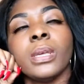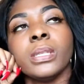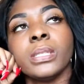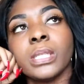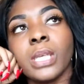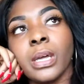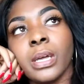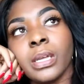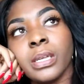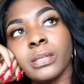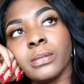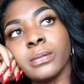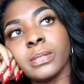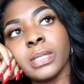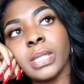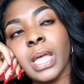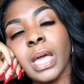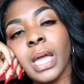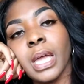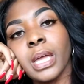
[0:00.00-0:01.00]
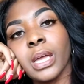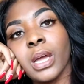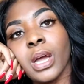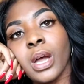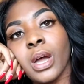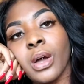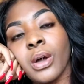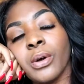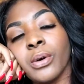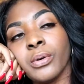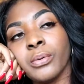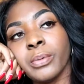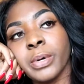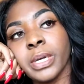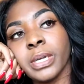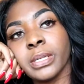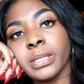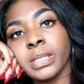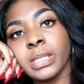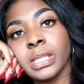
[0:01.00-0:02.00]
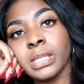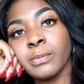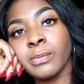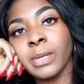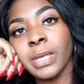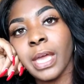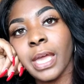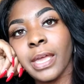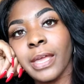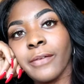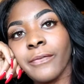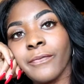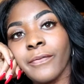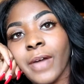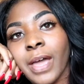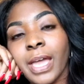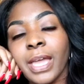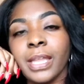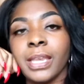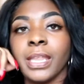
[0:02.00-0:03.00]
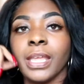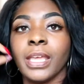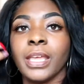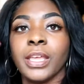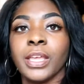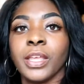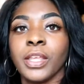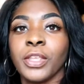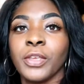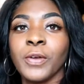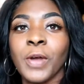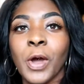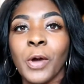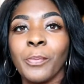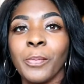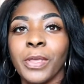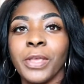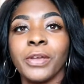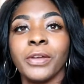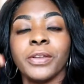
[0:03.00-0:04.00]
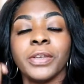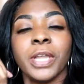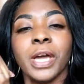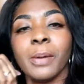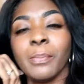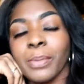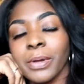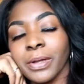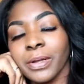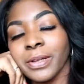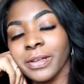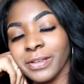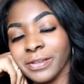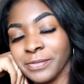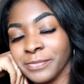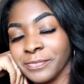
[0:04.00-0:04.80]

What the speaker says: So he was like, oh, well, since we can't find it, you owe me your number.